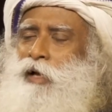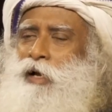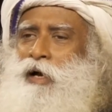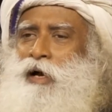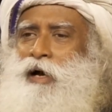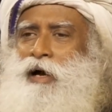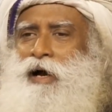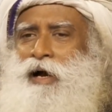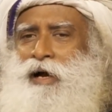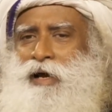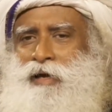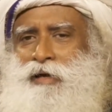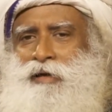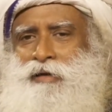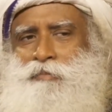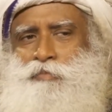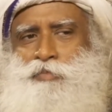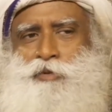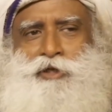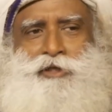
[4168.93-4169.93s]

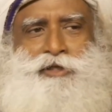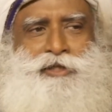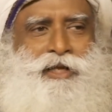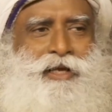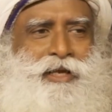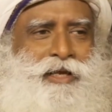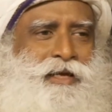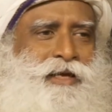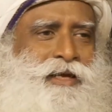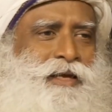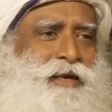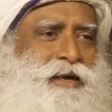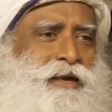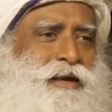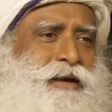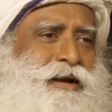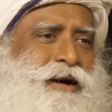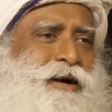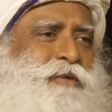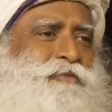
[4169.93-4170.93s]
I personally
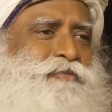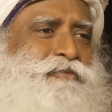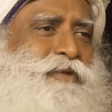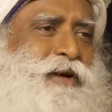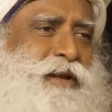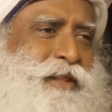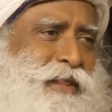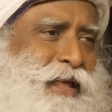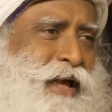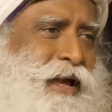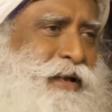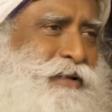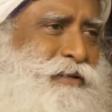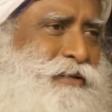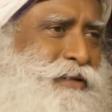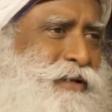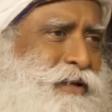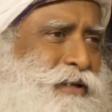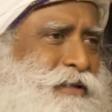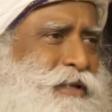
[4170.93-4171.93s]
am for
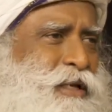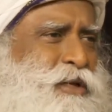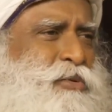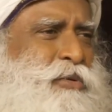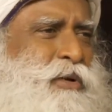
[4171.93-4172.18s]
that you